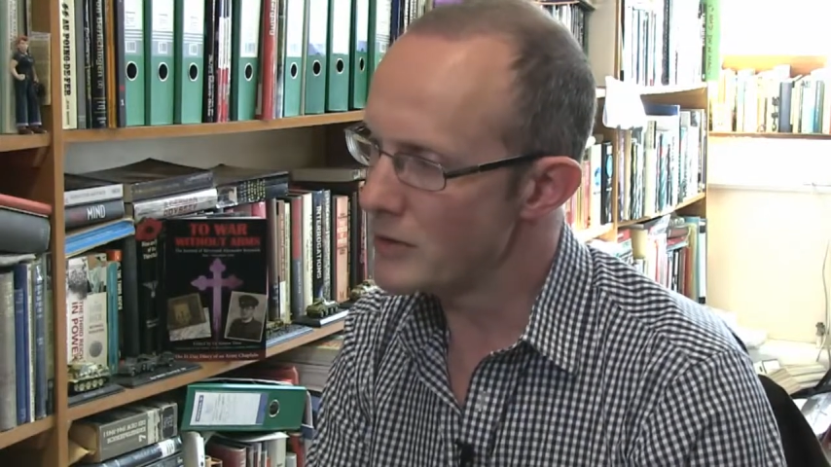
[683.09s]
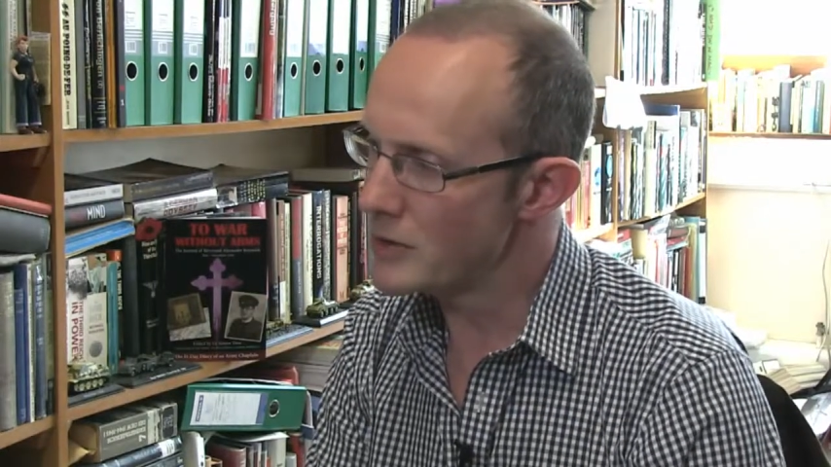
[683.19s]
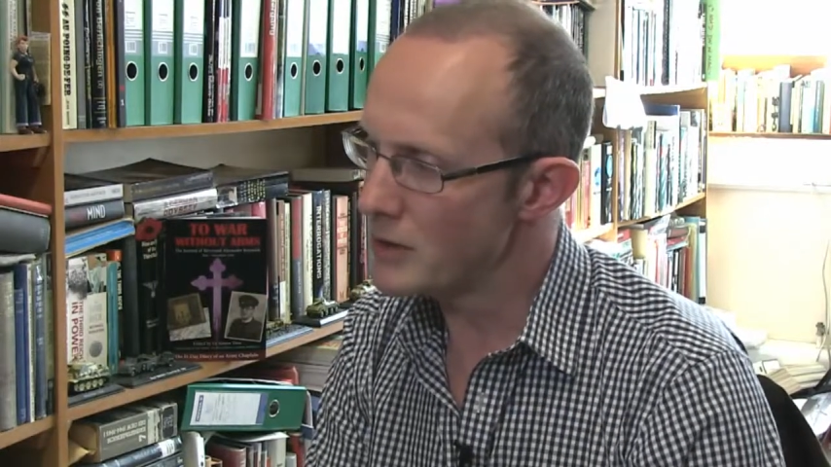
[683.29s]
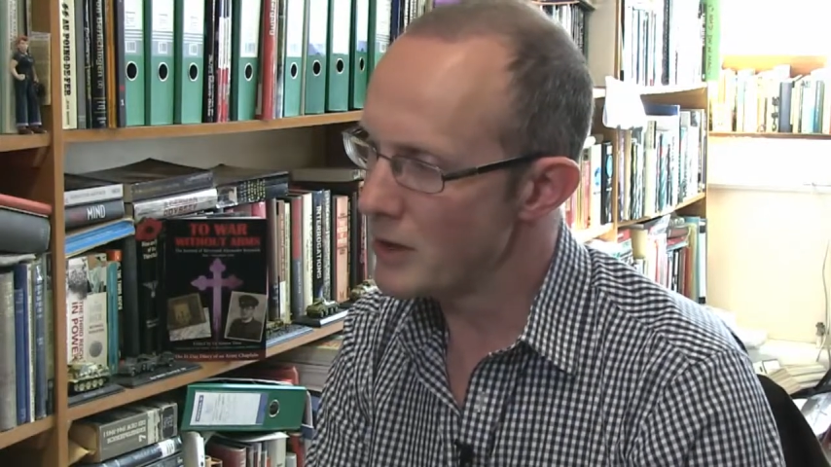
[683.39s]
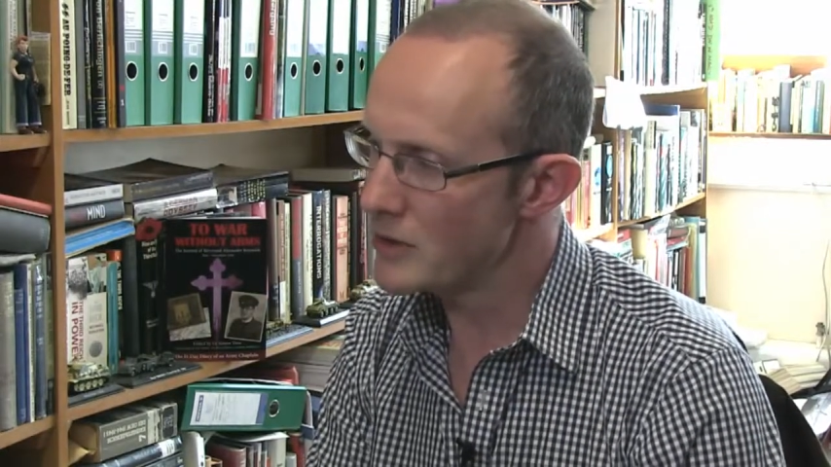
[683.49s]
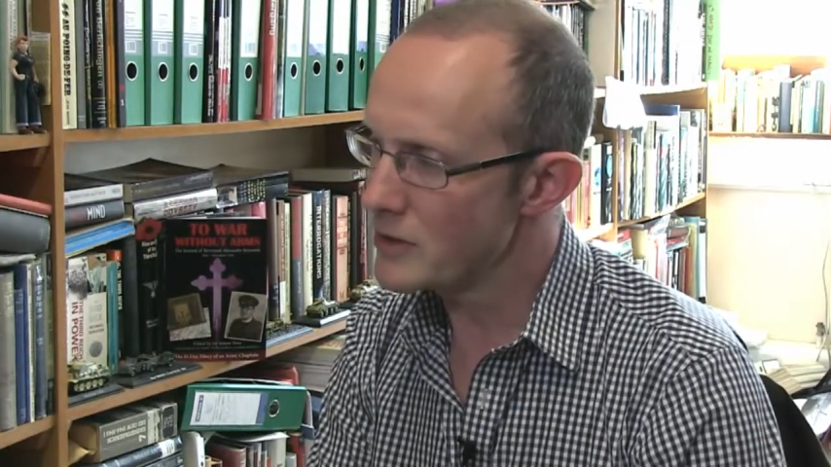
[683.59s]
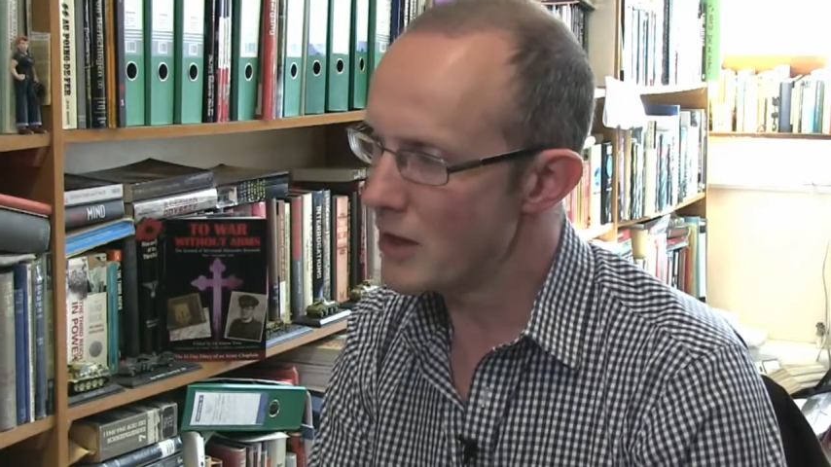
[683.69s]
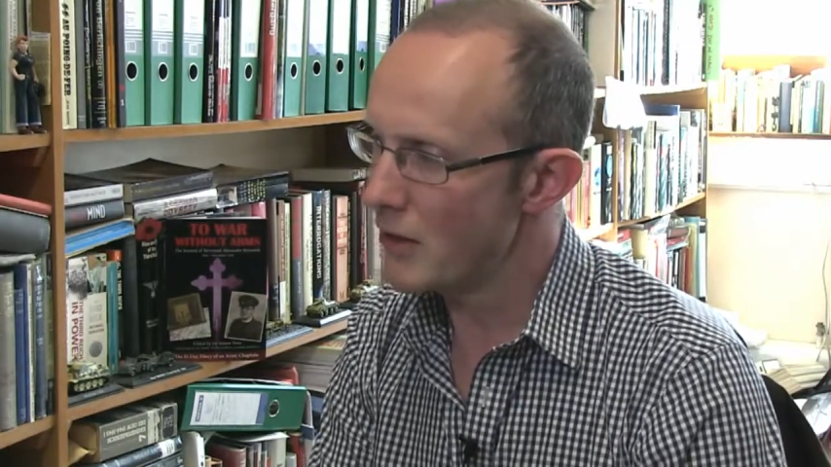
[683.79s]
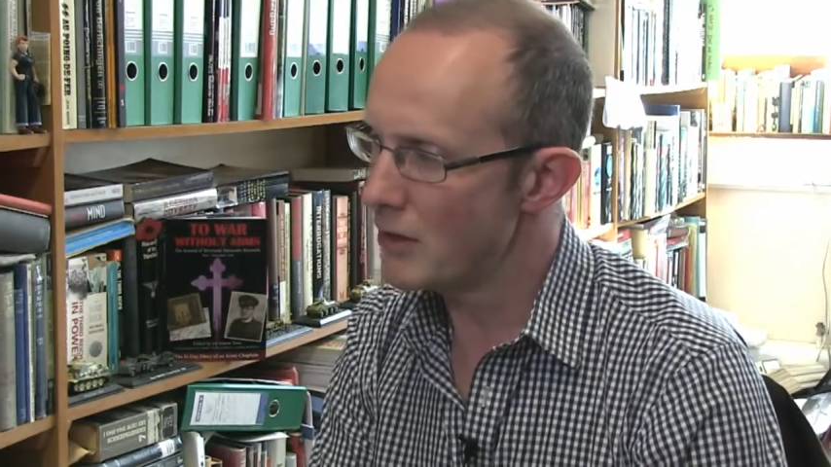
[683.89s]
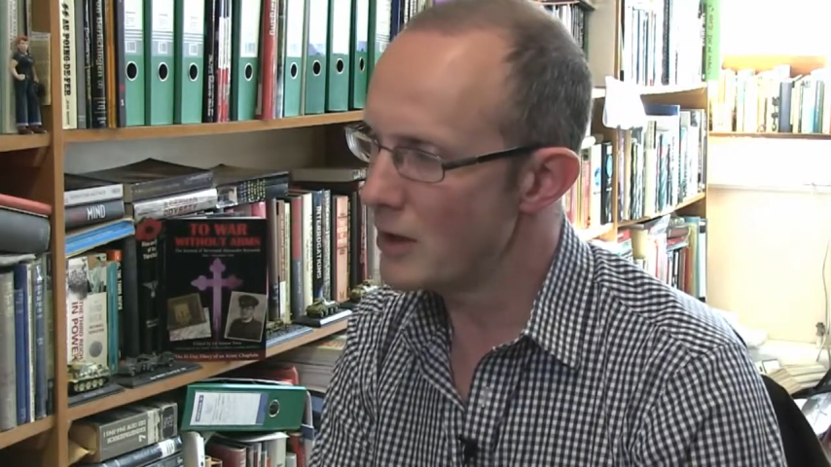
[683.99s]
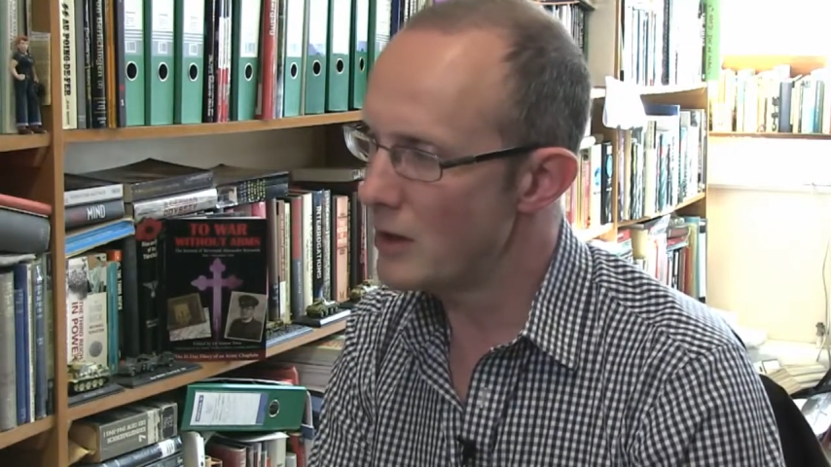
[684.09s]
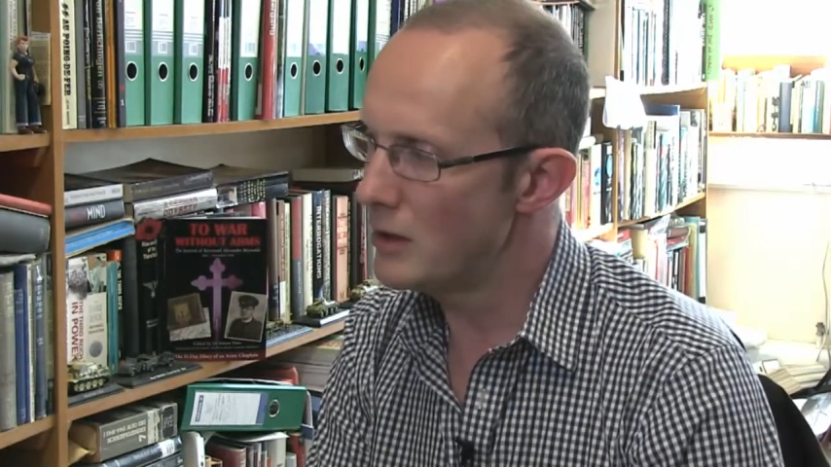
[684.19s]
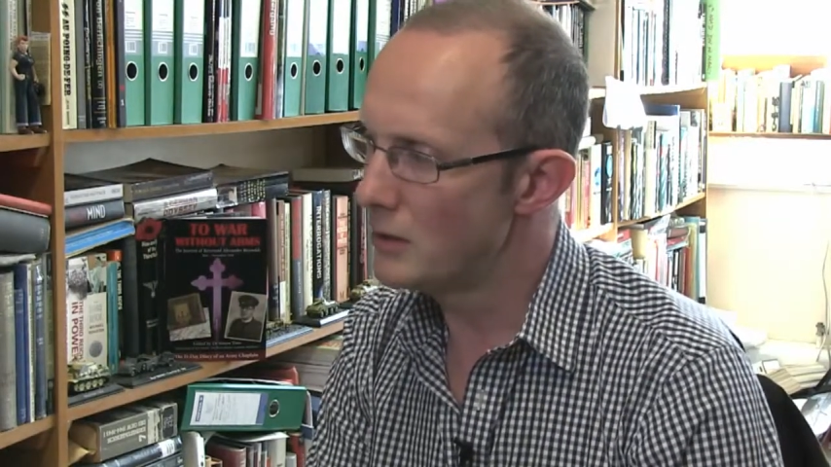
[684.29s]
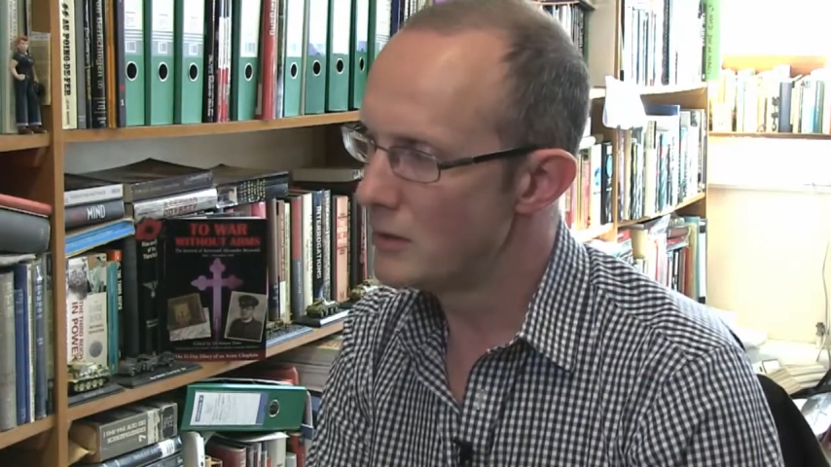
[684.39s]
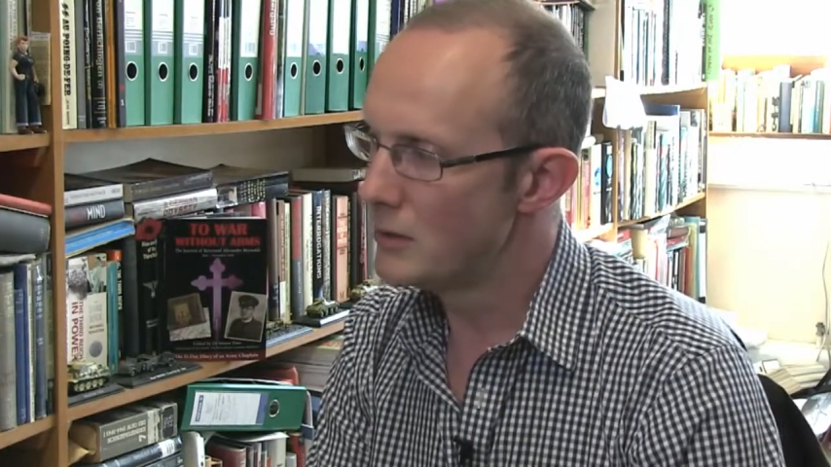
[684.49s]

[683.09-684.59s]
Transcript: isn't necessarily